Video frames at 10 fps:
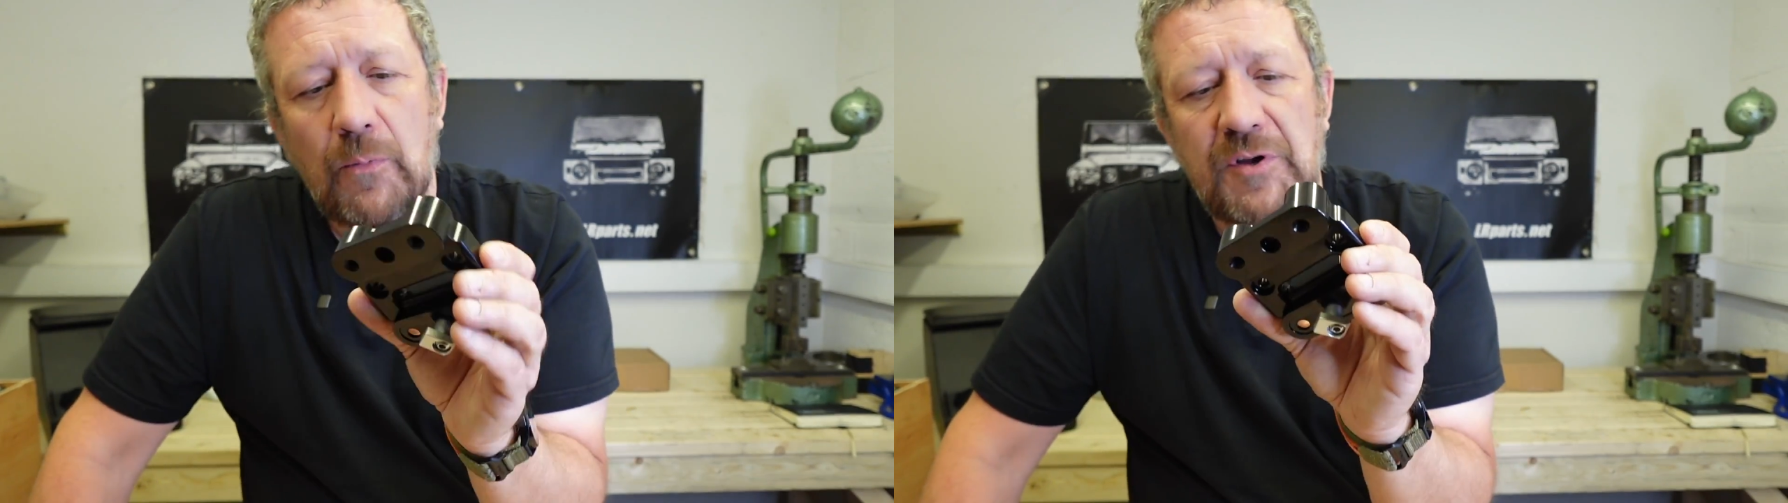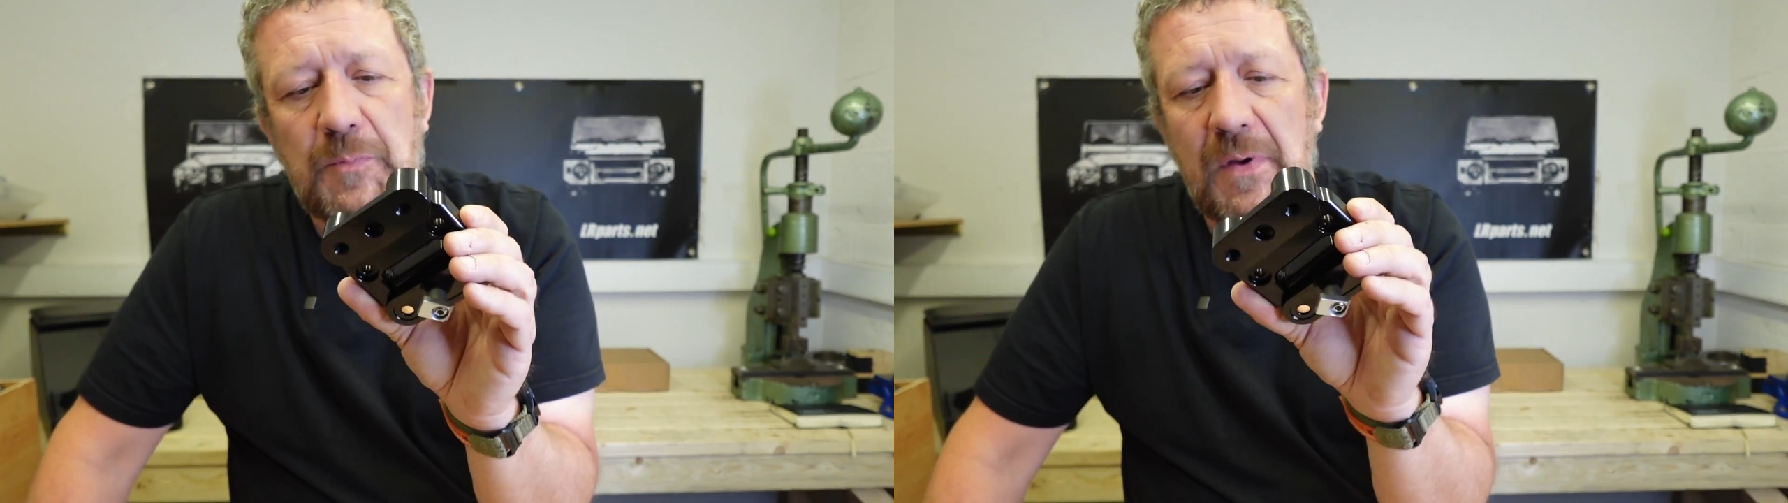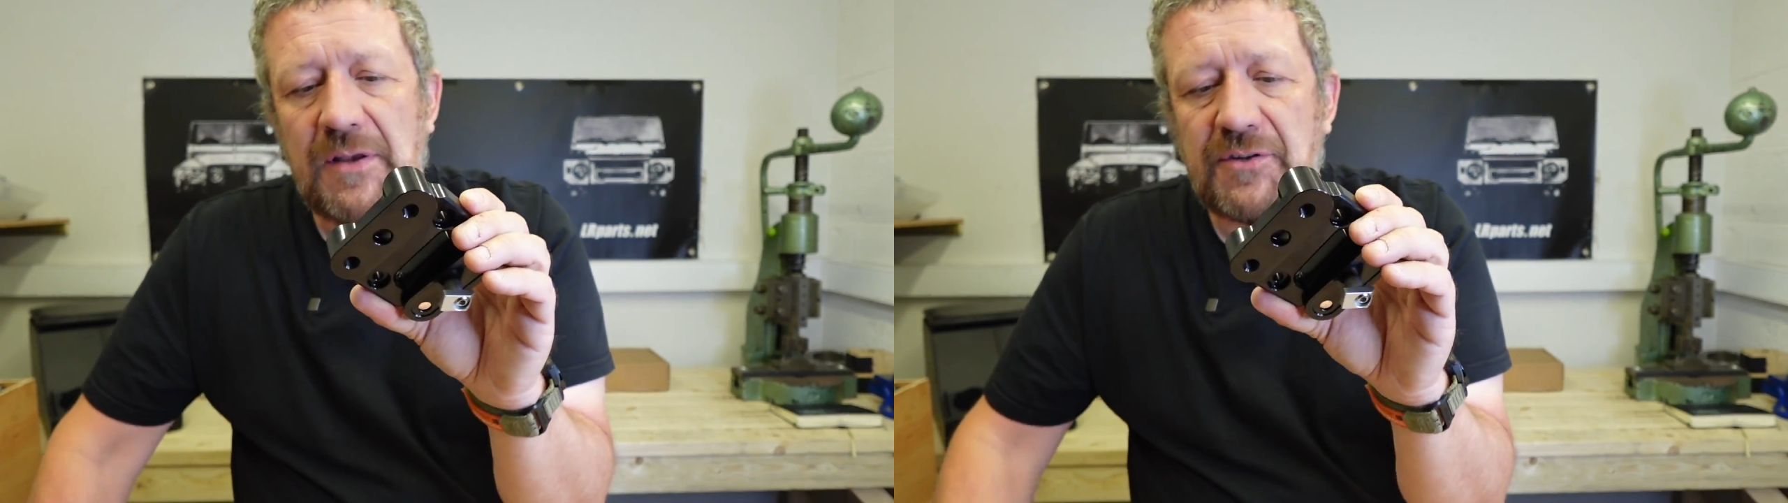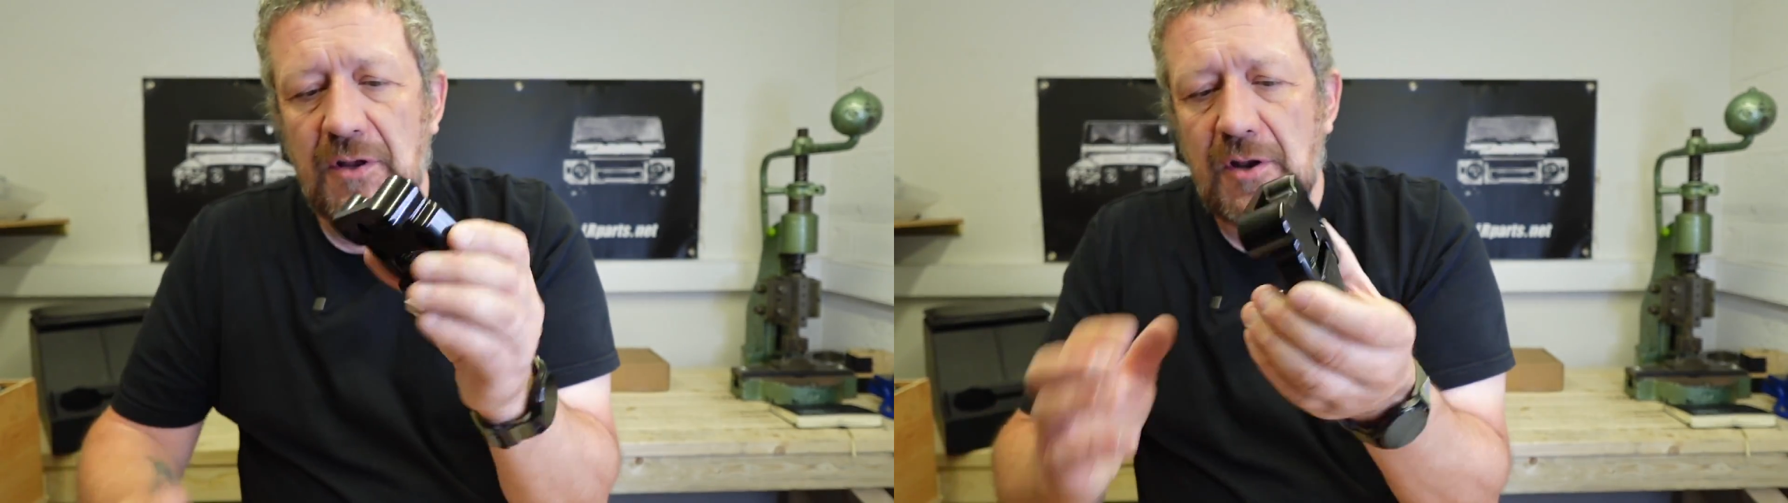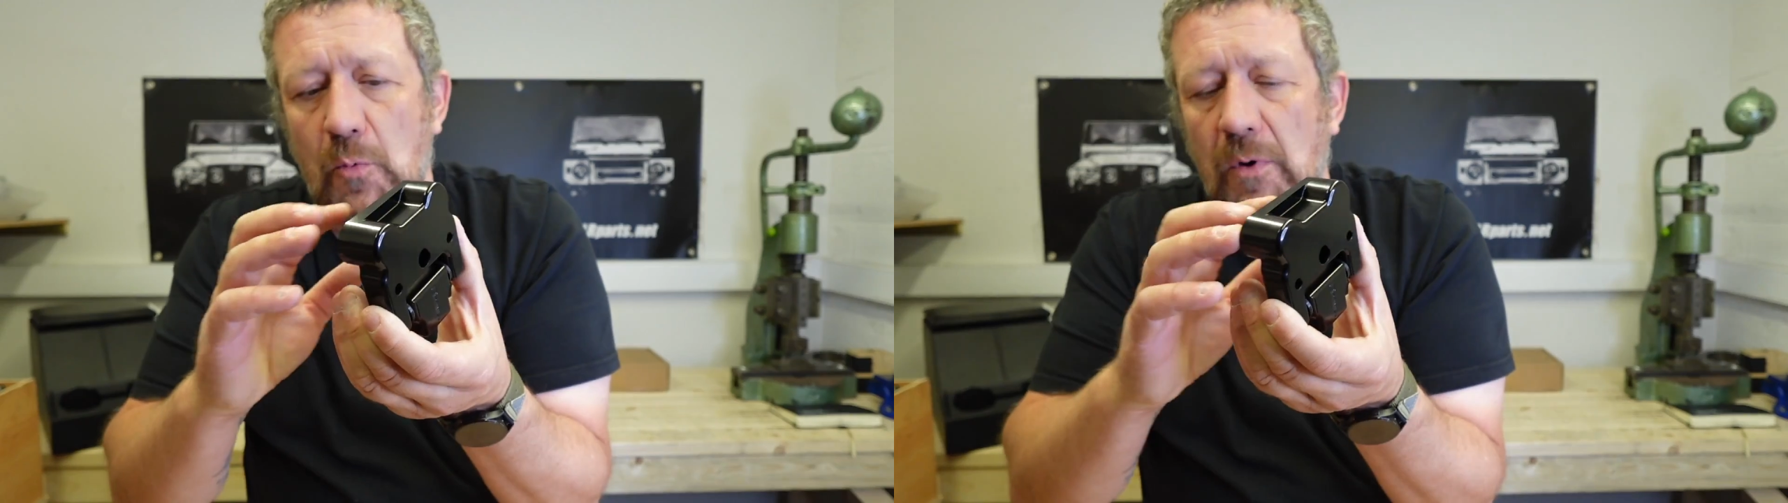which means
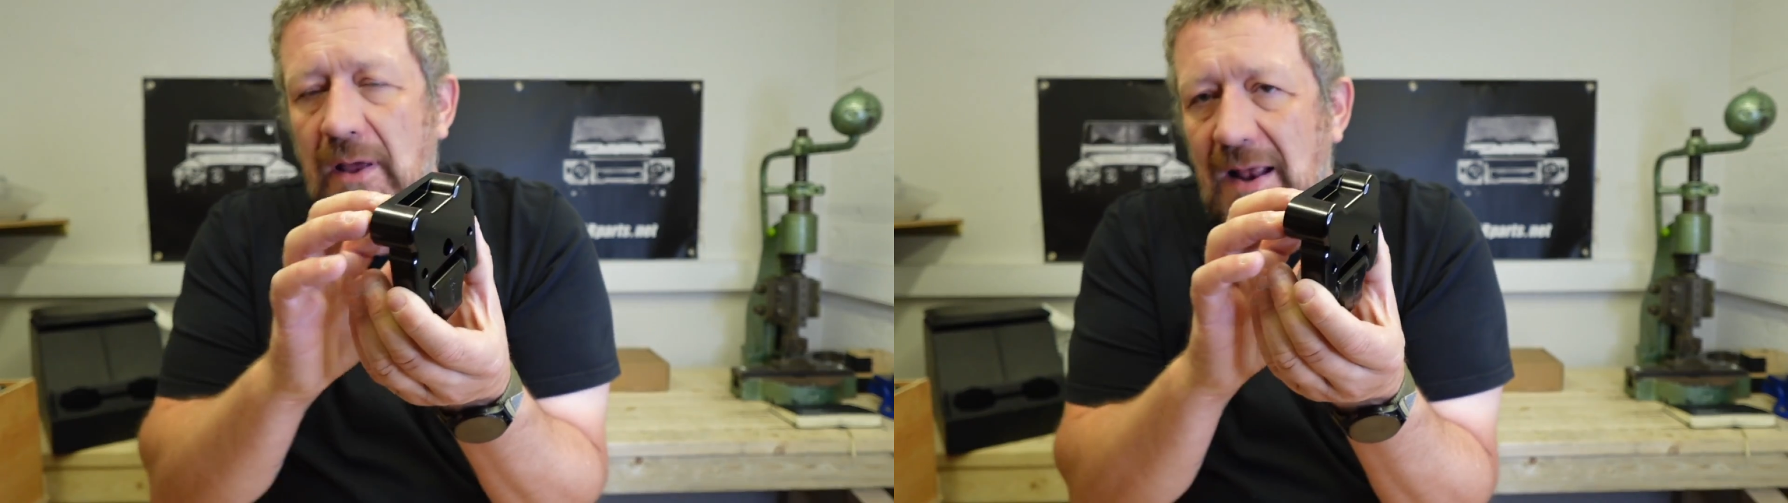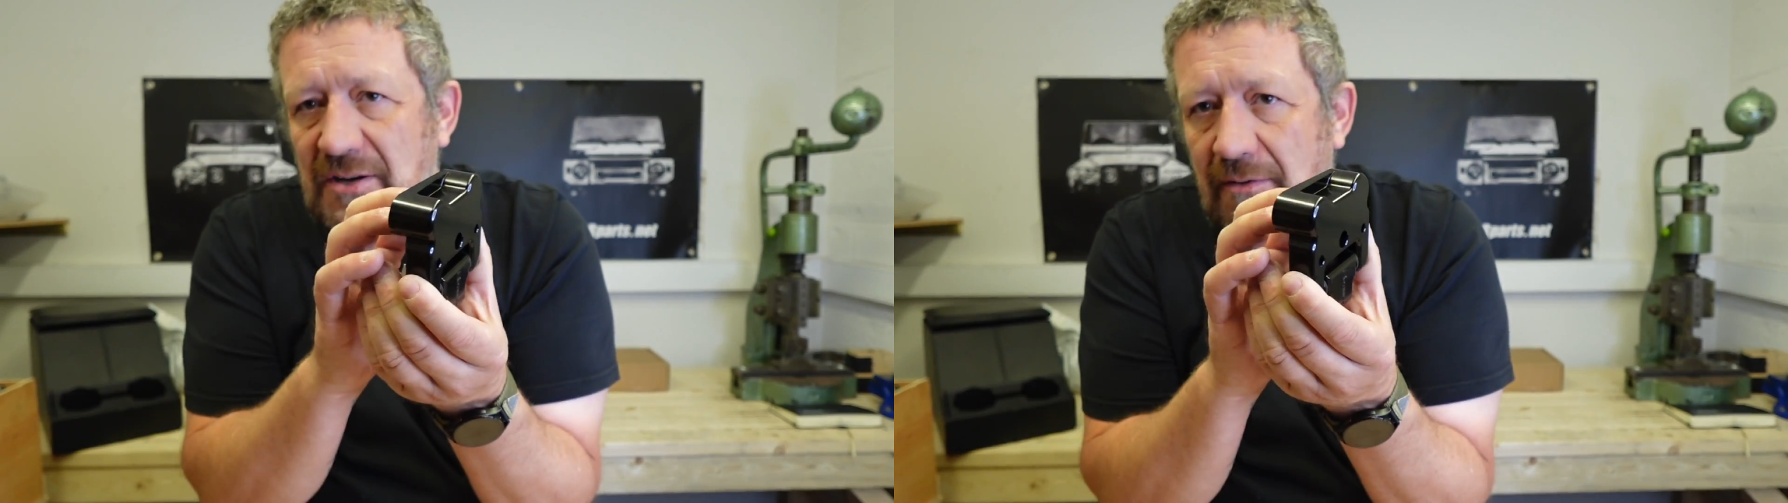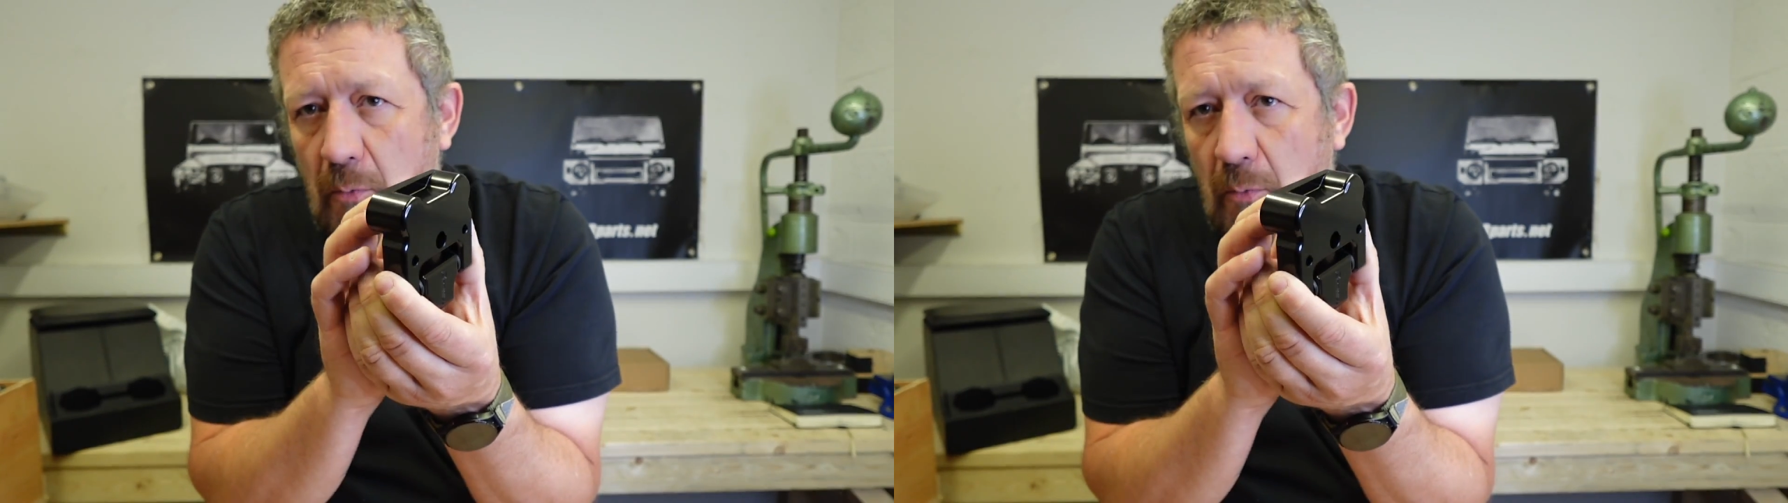that no one can actually